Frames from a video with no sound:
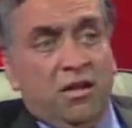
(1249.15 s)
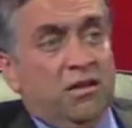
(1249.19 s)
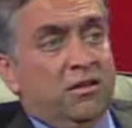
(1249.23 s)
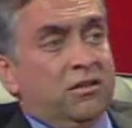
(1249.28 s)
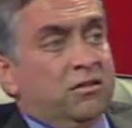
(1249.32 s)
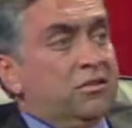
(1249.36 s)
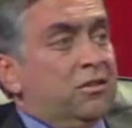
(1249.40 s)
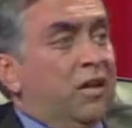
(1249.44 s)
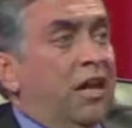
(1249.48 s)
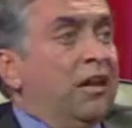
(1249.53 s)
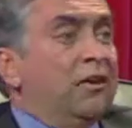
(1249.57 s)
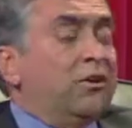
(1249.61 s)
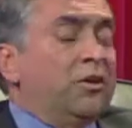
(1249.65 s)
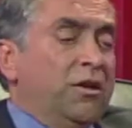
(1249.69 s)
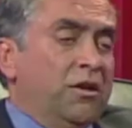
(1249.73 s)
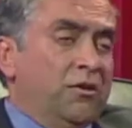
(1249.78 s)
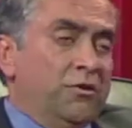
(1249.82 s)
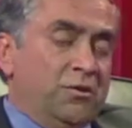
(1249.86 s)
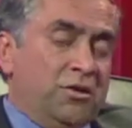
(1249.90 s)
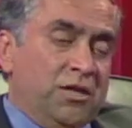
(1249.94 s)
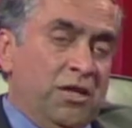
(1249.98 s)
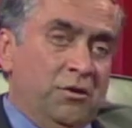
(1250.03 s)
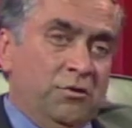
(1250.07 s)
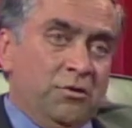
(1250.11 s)
so I'll
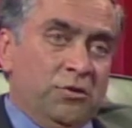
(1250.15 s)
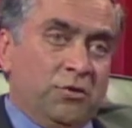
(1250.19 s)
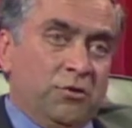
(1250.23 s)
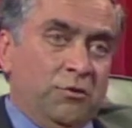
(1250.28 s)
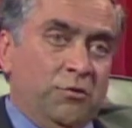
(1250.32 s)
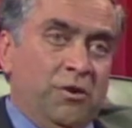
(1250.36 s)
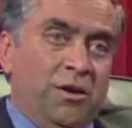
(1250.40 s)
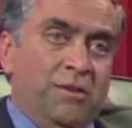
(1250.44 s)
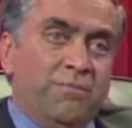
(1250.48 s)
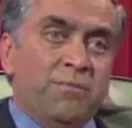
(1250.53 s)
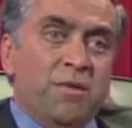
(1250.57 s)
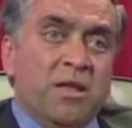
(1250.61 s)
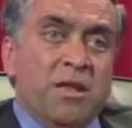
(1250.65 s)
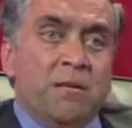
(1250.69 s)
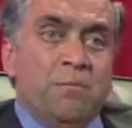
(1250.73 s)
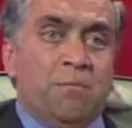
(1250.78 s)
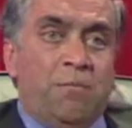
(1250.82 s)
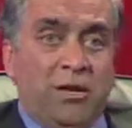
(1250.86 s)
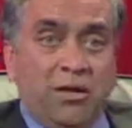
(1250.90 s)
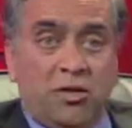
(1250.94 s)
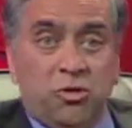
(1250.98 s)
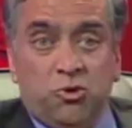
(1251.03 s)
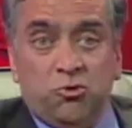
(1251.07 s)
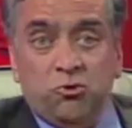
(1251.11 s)
tell you a story.
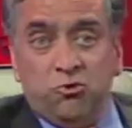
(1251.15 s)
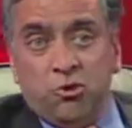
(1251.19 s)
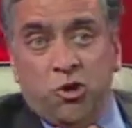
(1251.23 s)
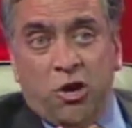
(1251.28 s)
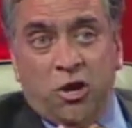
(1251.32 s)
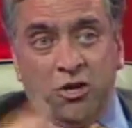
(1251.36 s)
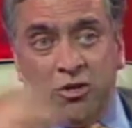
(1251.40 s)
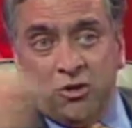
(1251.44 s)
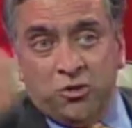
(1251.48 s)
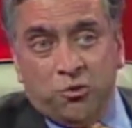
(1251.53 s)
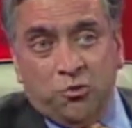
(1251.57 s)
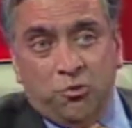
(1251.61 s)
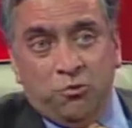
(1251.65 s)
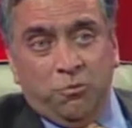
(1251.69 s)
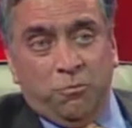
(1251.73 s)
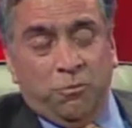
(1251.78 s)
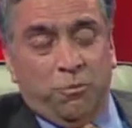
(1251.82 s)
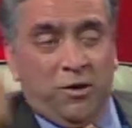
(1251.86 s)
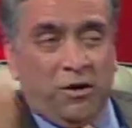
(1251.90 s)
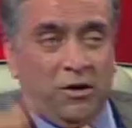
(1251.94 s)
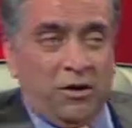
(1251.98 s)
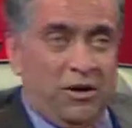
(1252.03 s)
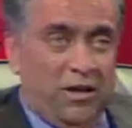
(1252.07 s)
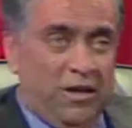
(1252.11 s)
My 2 daughters go to
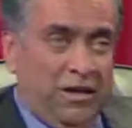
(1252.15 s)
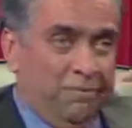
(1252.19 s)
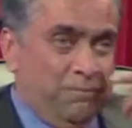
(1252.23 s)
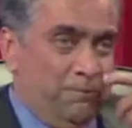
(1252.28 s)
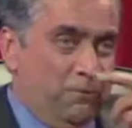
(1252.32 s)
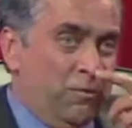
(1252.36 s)
Berkeley.